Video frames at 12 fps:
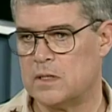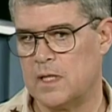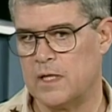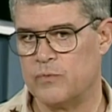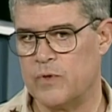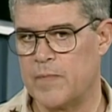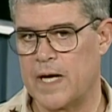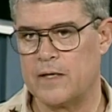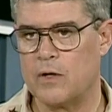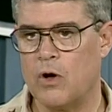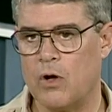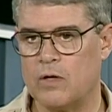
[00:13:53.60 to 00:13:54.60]
I'd
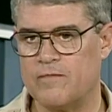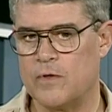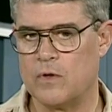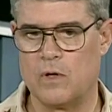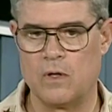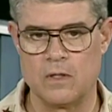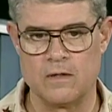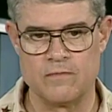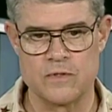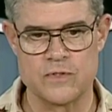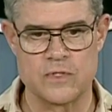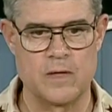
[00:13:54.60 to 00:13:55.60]
remind all of you all of
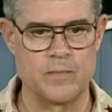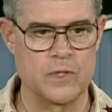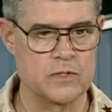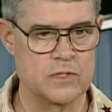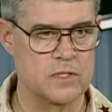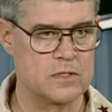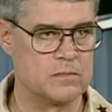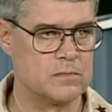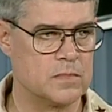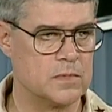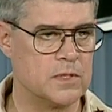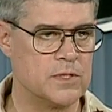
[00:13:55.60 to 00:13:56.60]
the
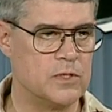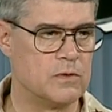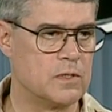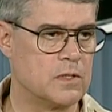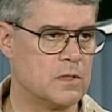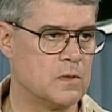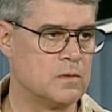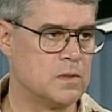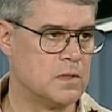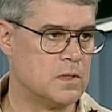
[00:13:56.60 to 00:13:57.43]
skepticism a year ago